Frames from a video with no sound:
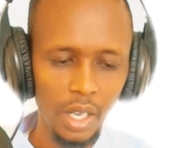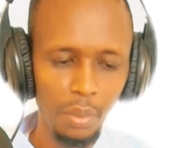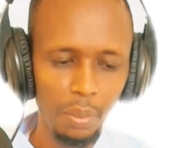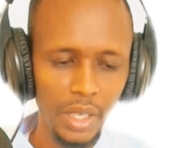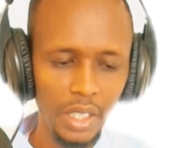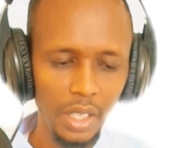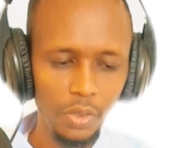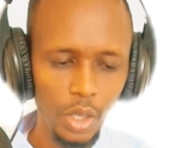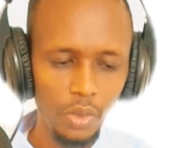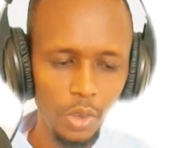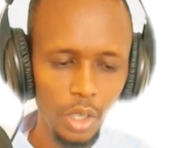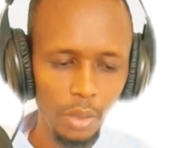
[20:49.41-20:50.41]
But if you
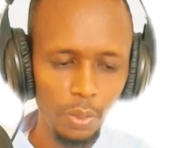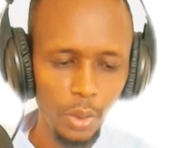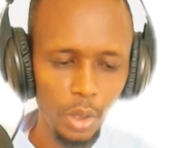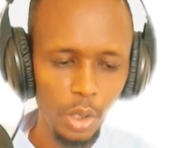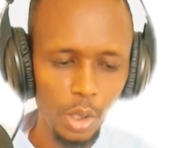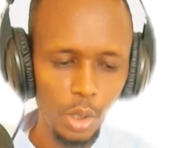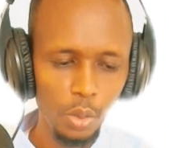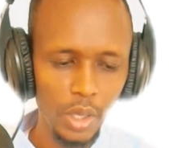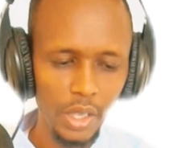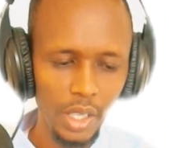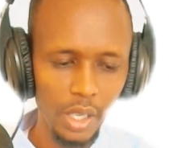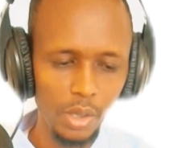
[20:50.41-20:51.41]
have only produced
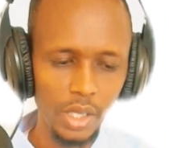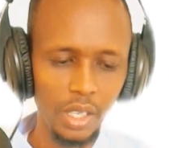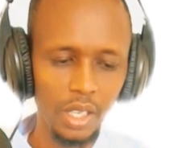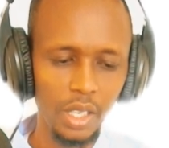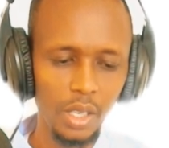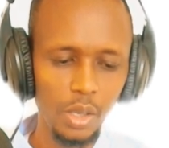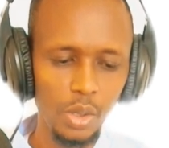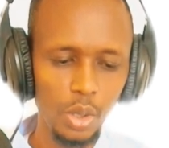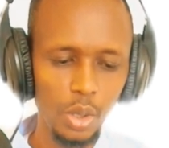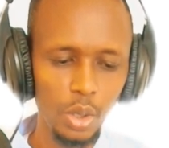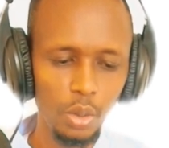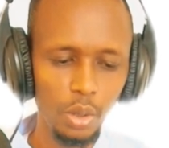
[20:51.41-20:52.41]
1,000, so
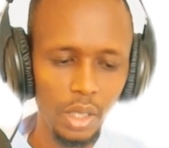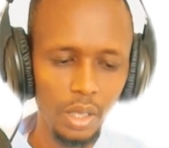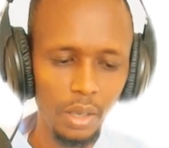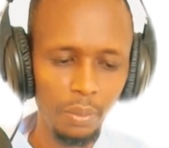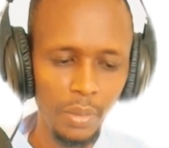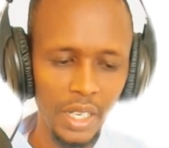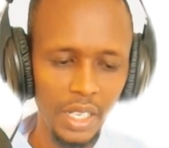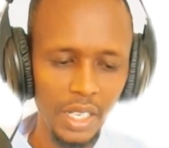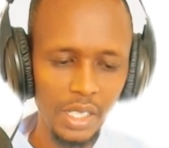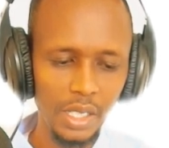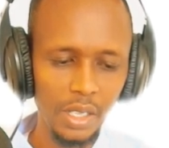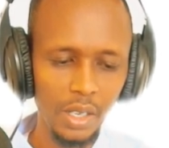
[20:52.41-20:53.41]
you will
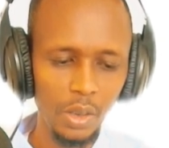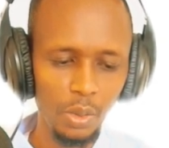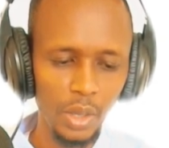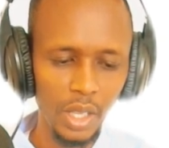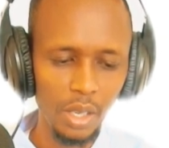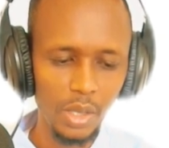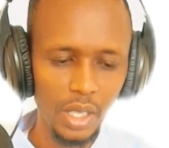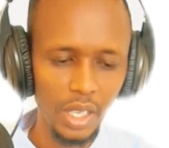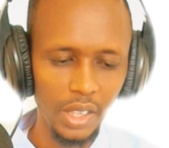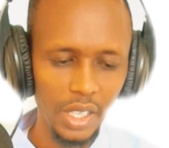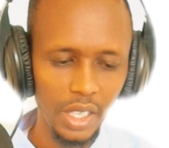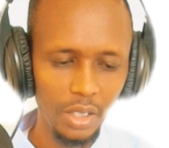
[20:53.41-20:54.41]
minus 1,000, and
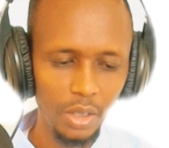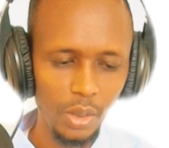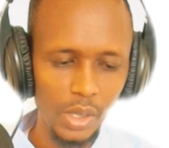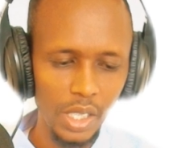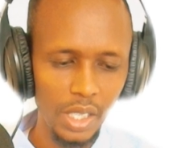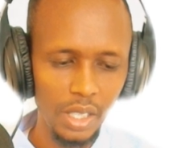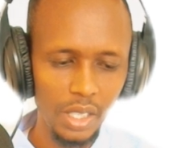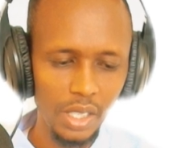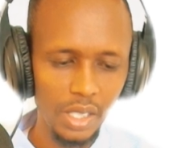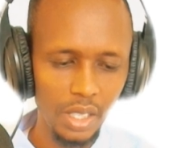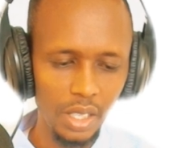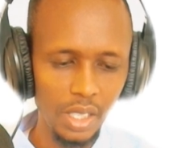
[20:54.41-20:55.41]
then you say
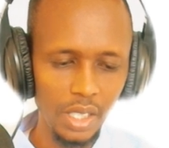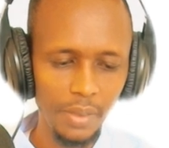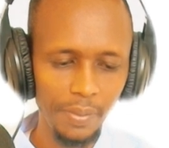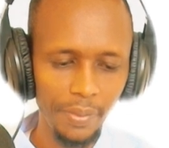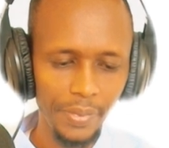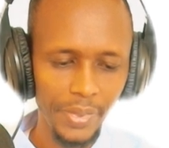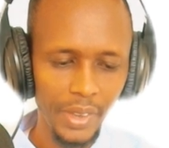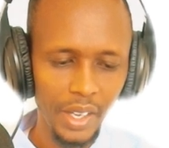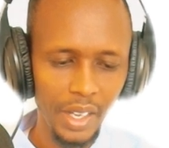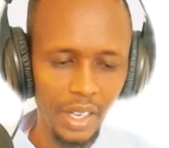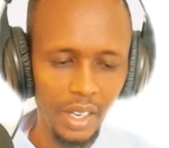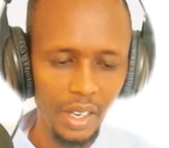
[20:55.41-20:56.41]
this,
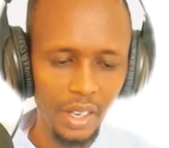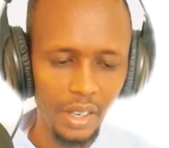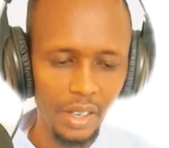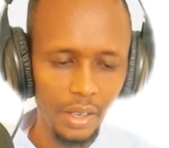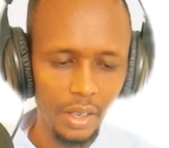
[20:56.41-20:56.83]
and